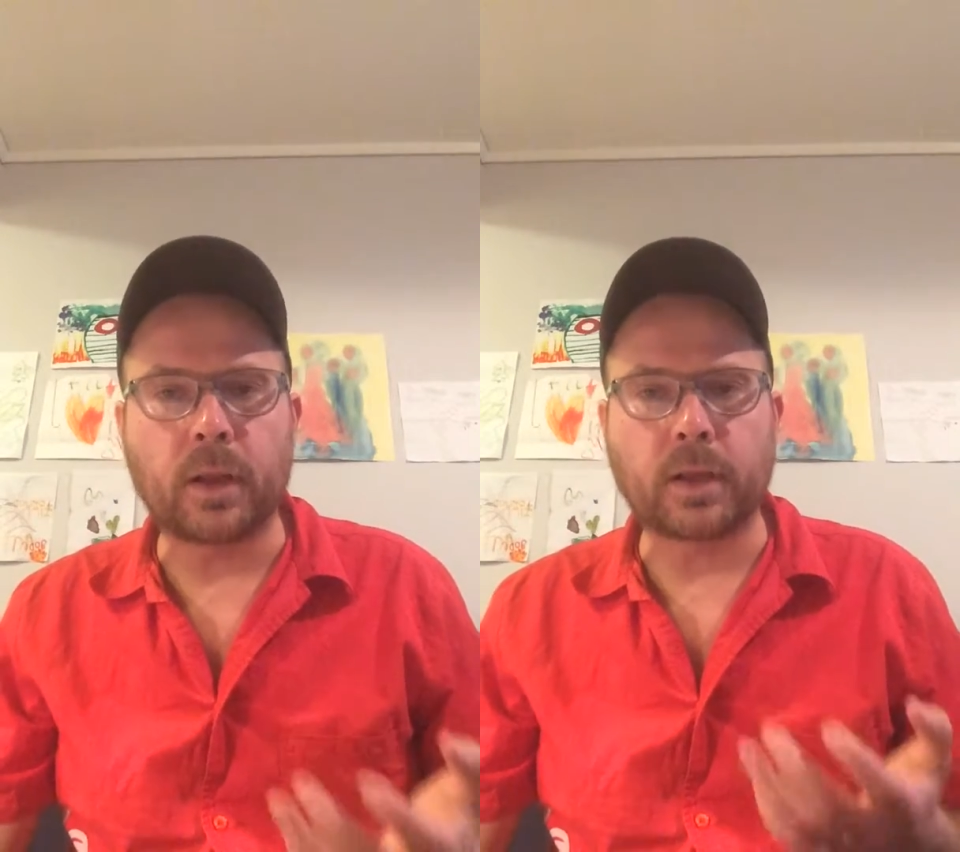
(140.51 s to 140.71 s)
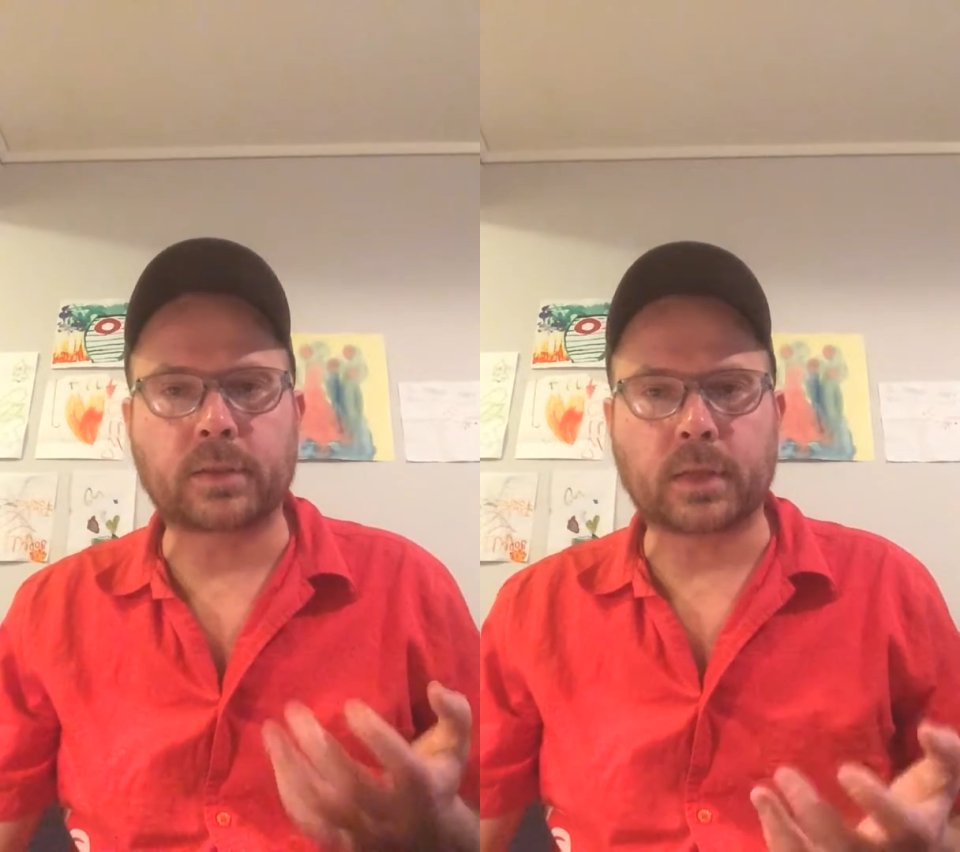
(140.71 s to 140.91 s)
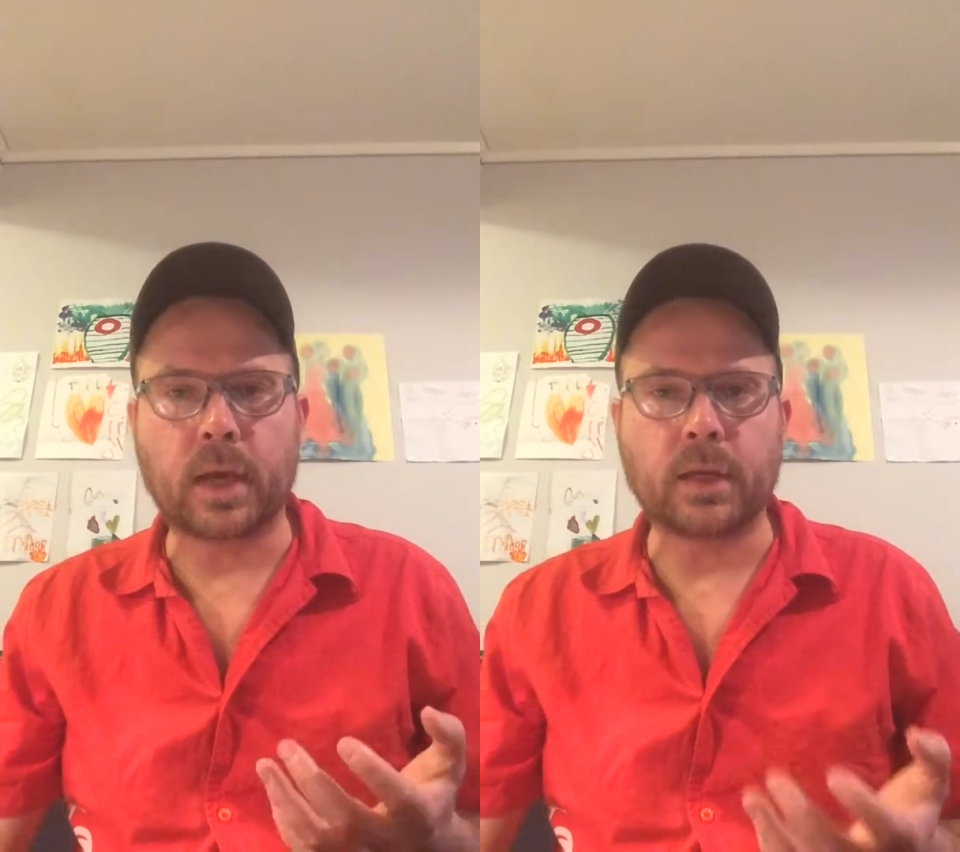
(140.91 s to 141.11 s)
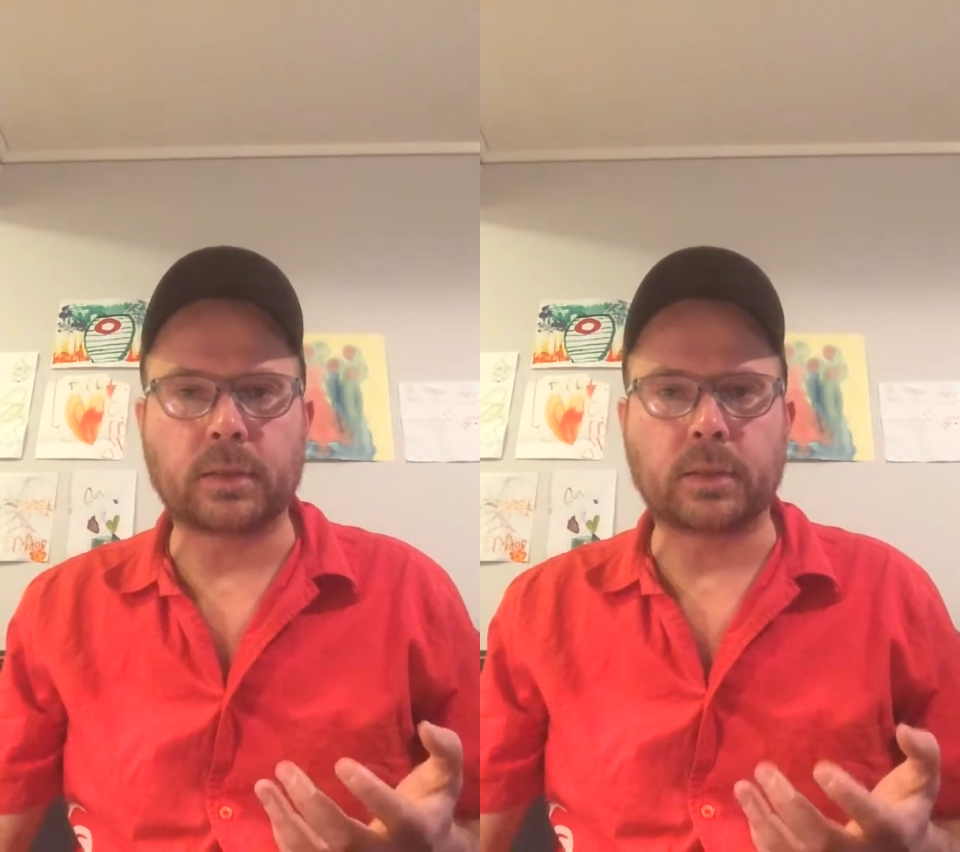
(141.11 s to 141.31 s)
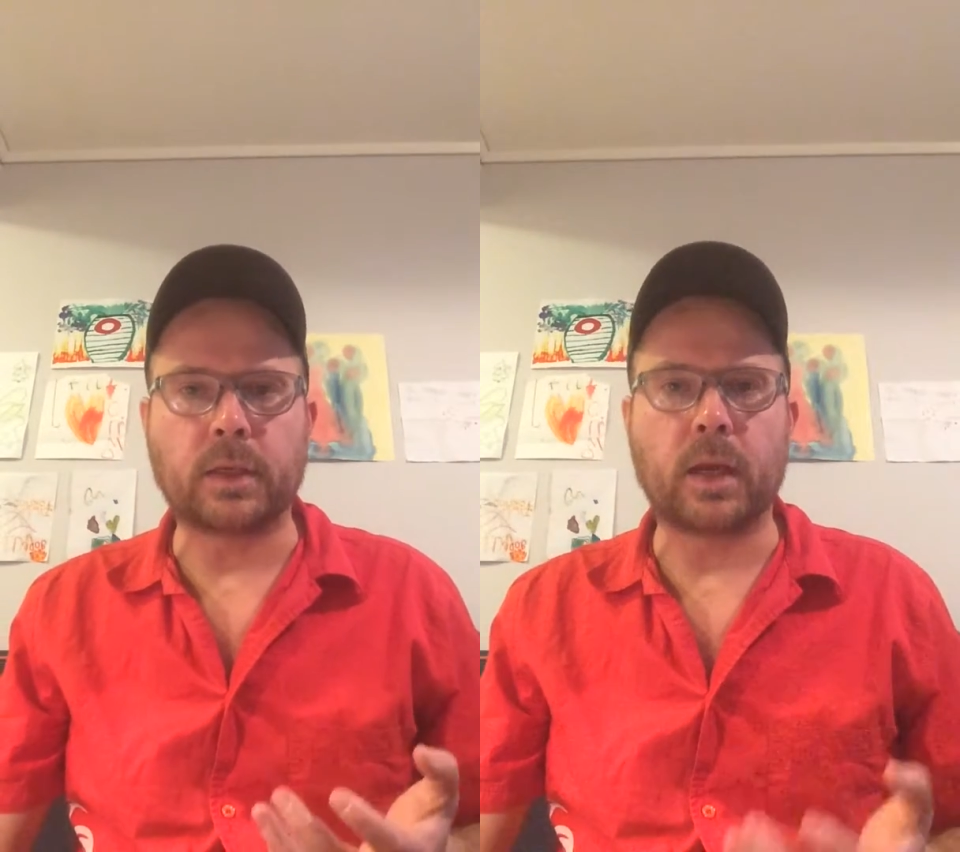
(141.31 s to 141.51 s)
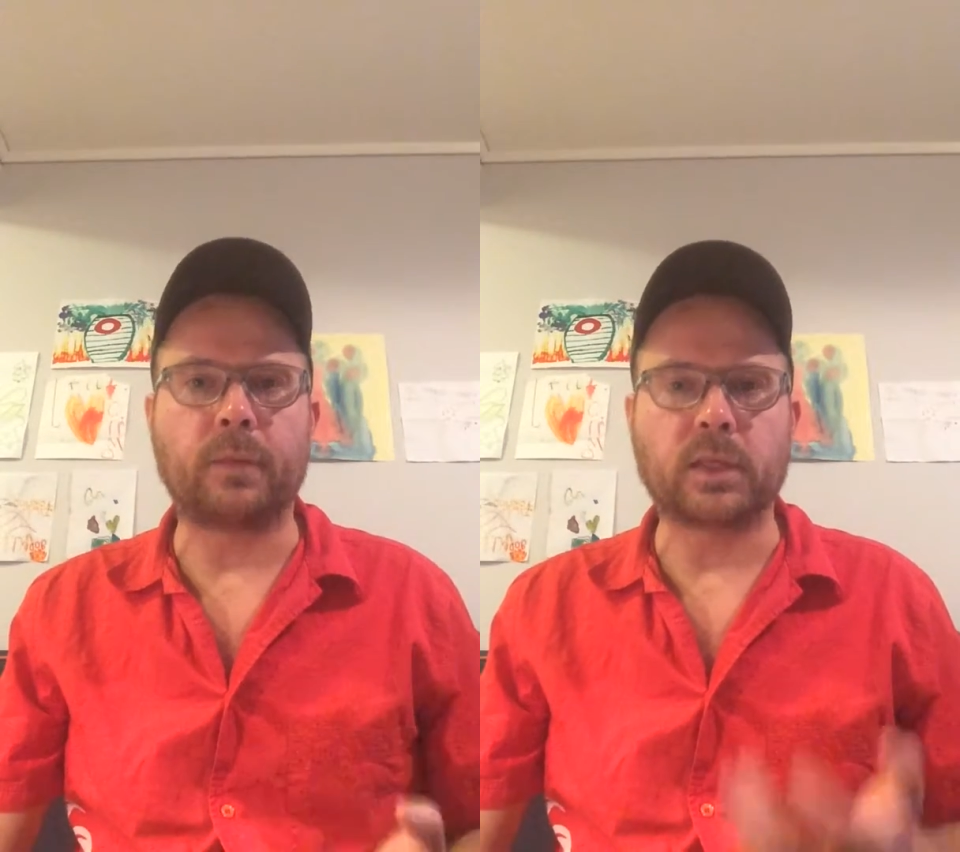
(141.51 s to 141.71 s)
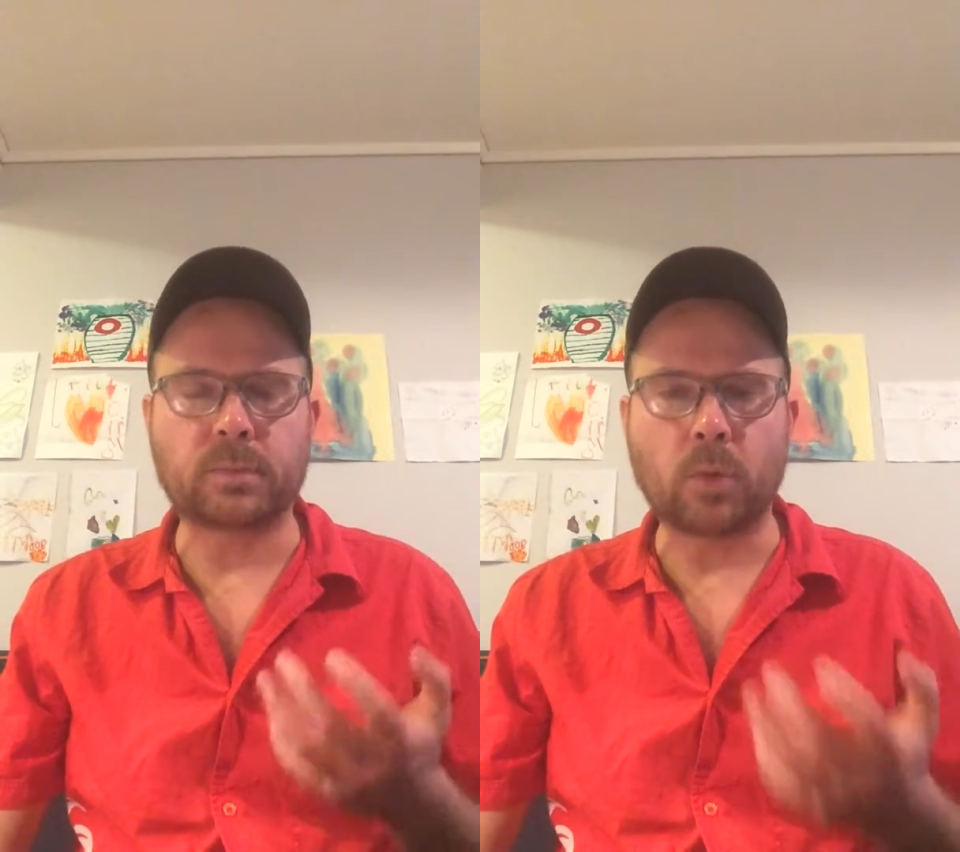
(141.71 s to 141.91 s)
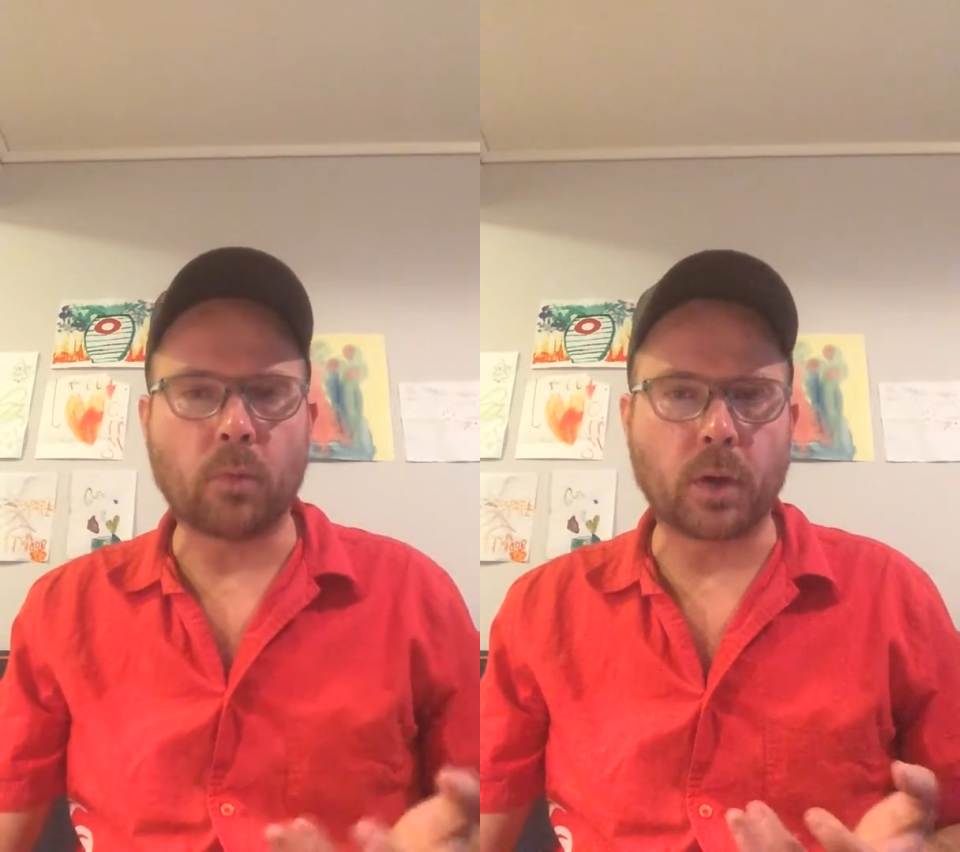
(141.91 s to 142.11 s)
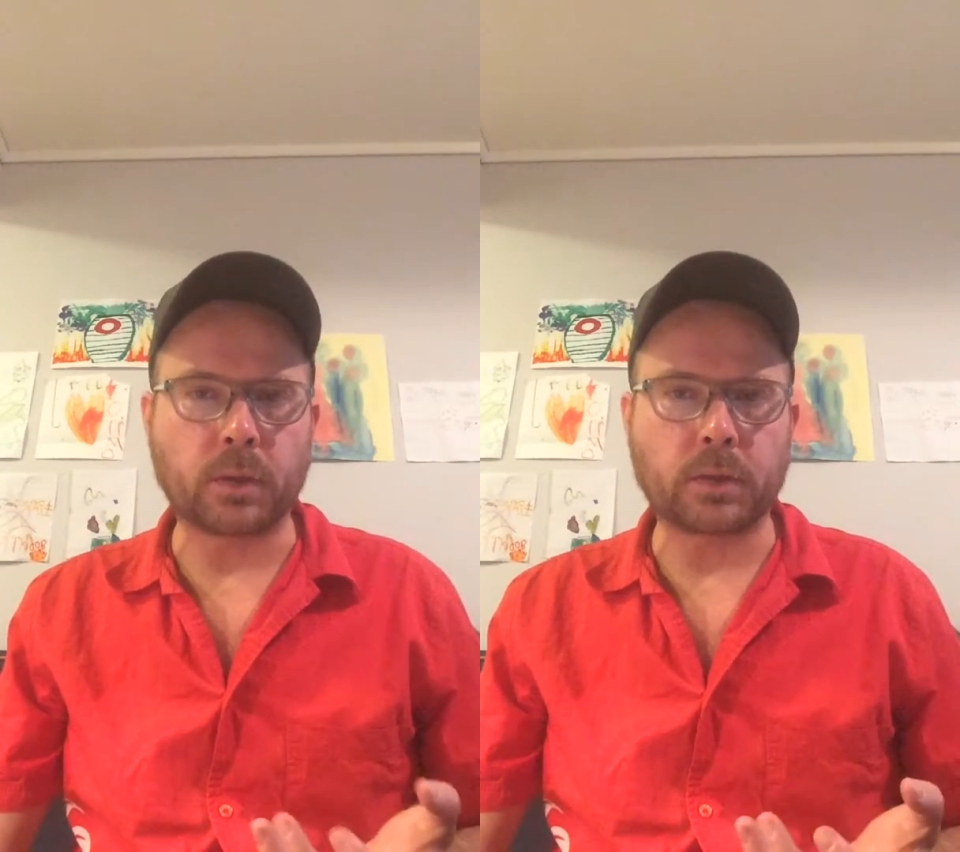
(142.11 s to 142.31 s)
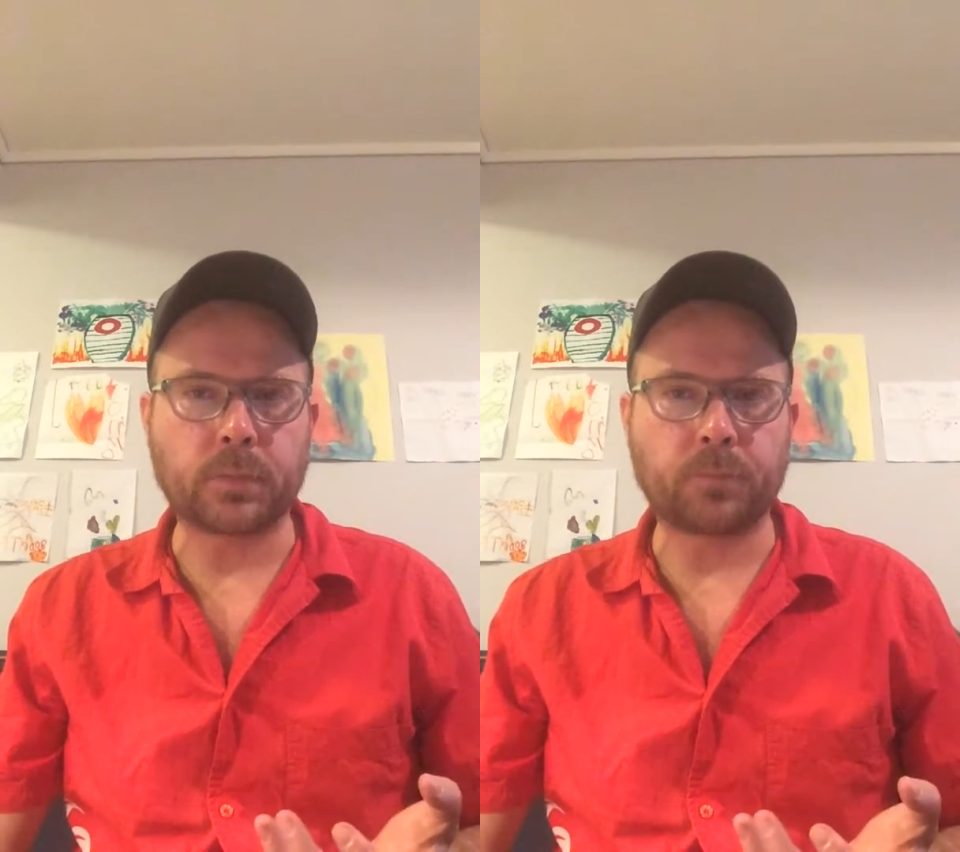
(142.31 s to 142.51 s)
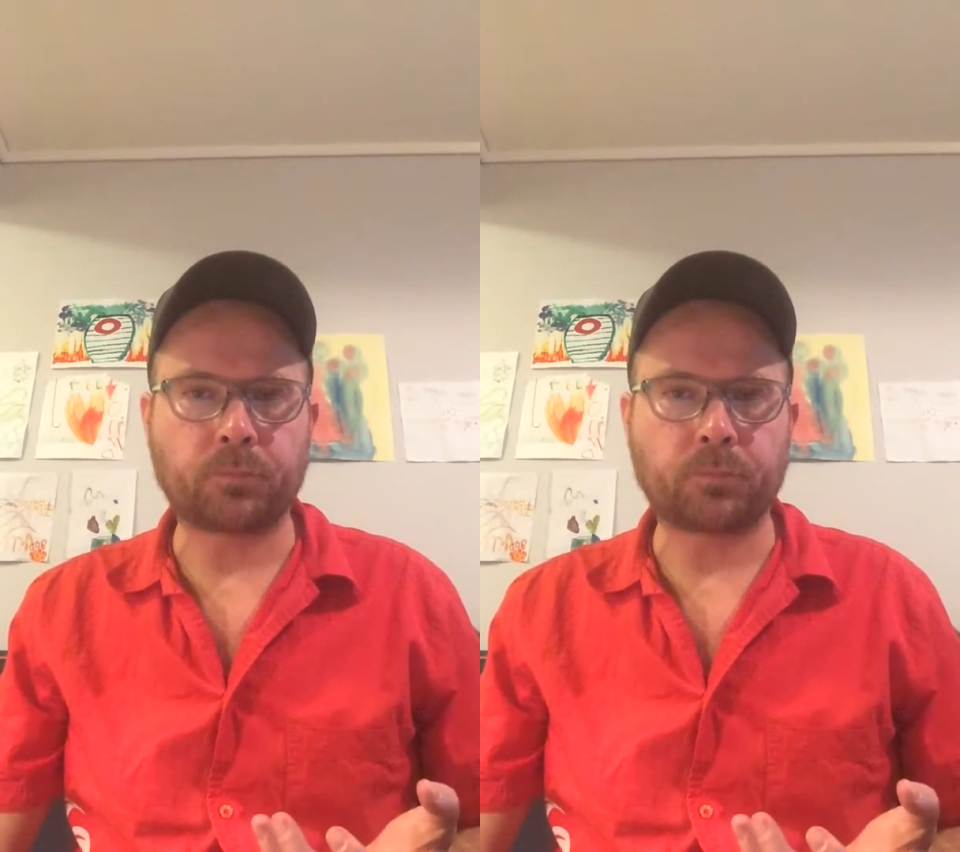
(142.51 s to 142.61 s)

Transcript: anxiety at this moment?